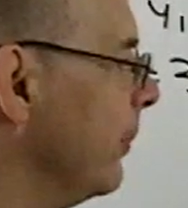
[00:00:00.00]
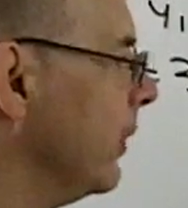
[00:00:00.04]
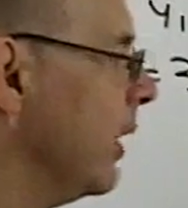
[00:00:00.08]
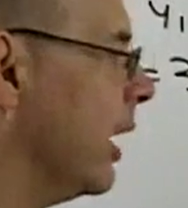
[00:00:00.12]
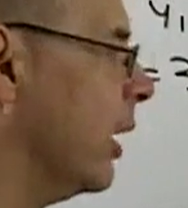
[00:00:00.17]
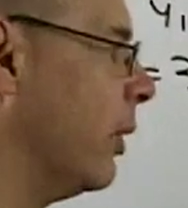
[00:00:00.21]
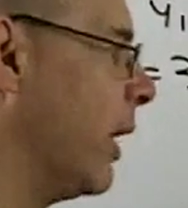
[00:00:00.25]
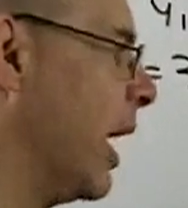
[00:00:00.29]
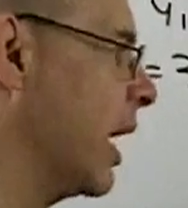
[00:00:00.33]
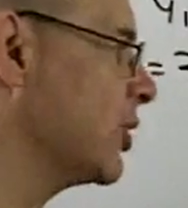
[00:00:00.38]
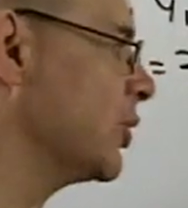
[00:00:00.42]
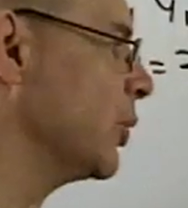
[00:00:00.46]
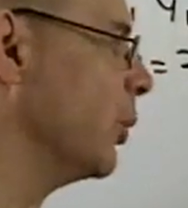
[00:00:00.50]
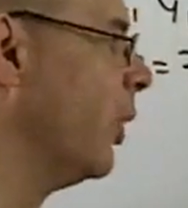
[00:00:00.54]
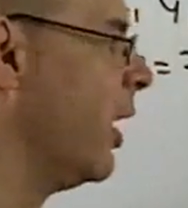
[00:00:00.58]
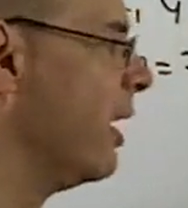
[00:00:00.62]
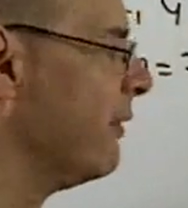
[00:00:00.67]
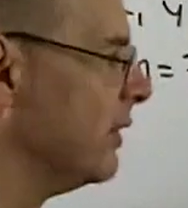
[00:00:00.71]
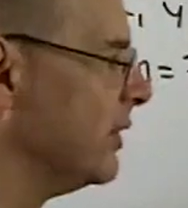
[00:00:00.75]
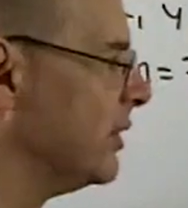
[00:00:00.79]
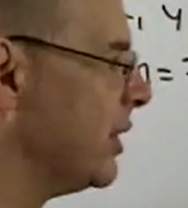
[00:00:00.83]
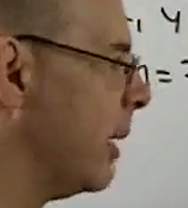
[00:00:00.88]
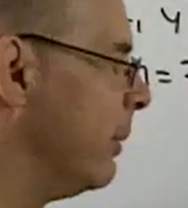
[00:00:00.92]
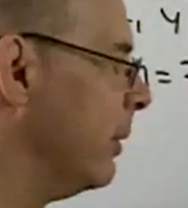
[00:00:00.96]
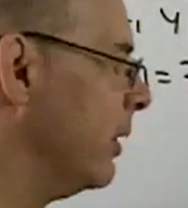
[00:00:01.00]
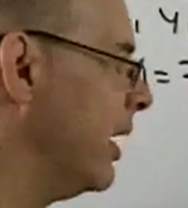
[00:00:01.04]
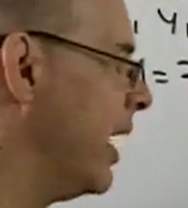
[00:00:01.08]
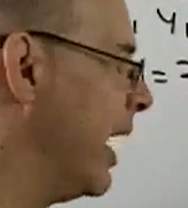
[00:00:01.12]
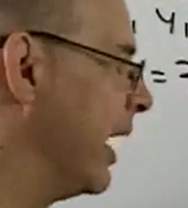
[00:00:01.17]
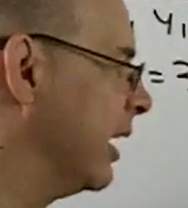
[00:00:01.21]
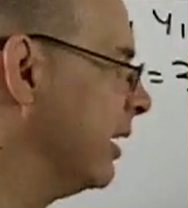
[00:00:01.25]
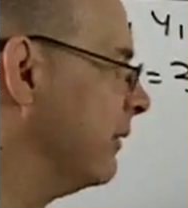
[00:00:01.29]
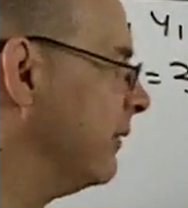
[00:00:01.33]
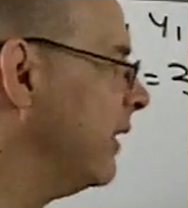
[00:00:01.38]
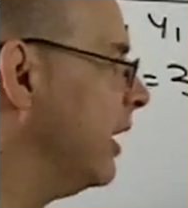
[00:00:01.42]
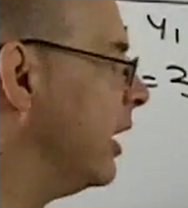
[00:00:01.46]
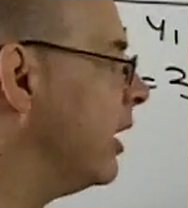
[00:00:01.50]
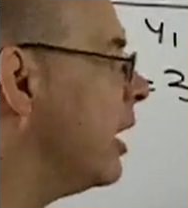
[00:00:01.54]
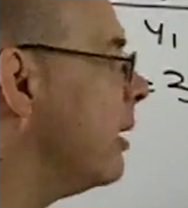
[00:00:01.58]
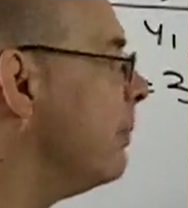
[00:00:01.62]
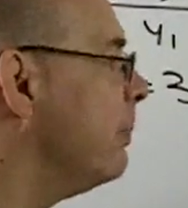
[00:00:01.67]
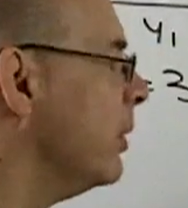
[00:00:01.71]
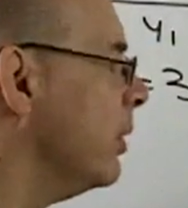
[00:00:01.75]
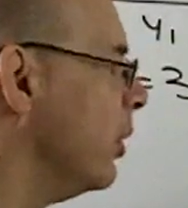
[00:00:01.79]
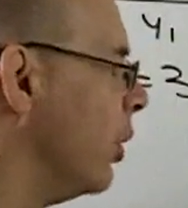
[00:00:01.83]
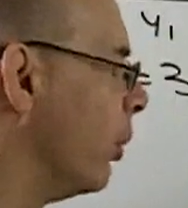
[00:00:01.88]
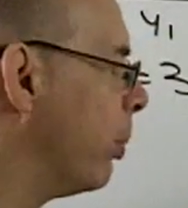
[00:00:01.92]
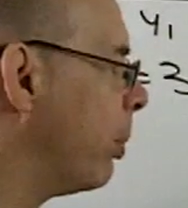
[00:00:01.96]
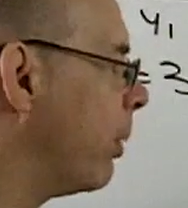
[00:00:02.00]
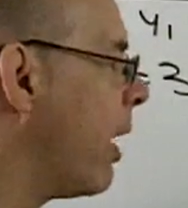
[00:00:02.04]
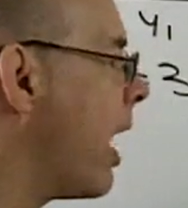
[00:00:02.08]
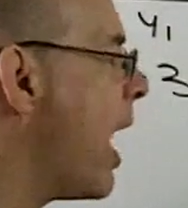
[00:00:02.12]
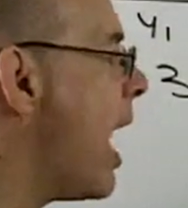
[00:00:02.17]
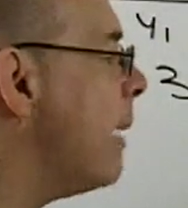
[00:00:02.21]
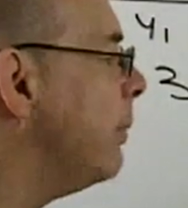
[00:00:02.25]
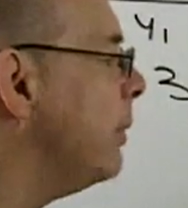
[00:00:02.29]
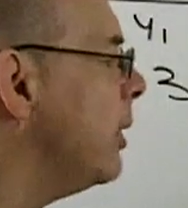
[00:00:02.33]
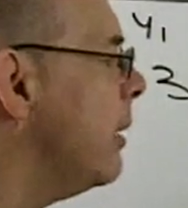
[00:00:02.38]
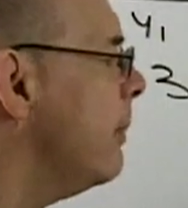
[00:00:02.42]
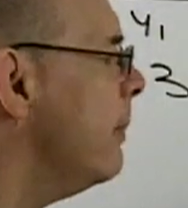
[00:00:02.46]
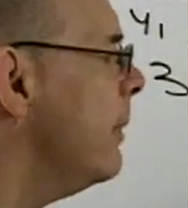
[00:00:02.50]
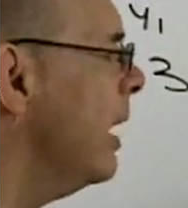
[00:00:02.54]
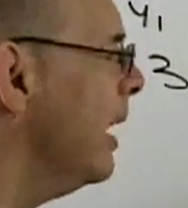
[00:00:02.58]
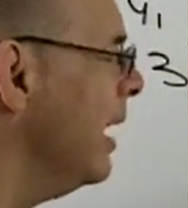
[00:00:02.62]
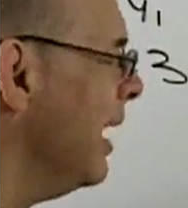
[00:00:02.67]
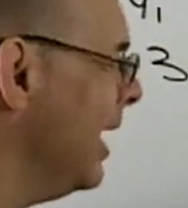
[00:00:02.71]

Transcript: Okay, actually, we'll have a double negative here, but no problem.